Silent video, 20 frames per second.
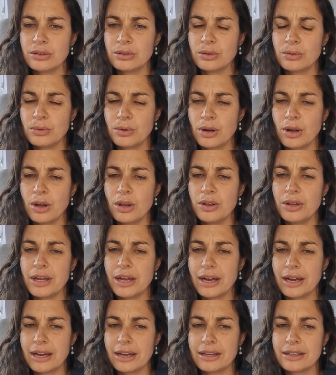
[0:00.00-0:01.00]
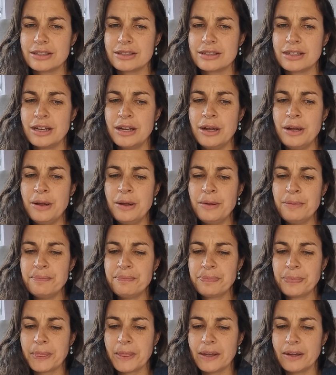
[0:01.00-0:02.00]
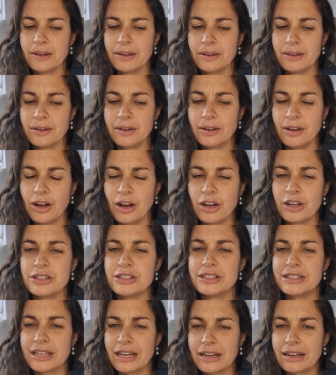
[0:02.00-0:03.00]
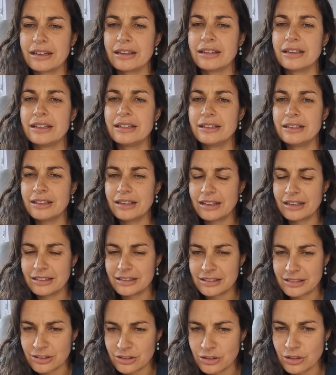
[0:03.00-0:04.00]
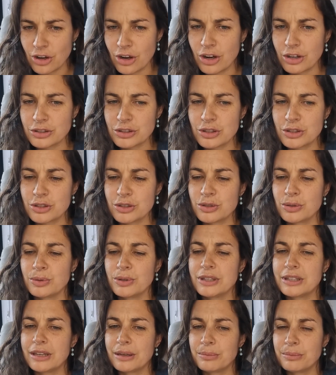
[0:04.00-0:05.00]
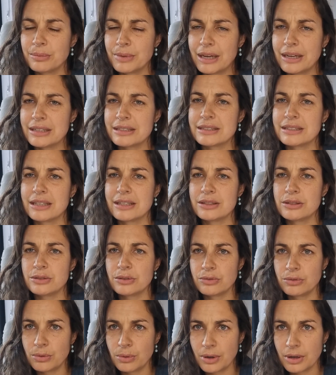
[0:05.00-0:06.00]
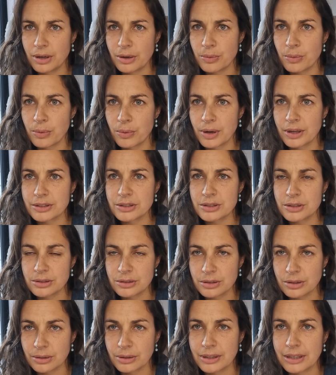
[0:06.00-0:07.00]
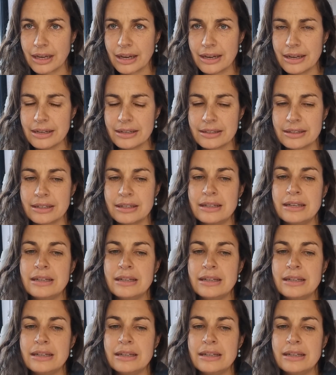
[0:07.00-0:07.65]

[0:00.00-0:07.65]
the world as untangling its knots so it can make sense of what it wants to create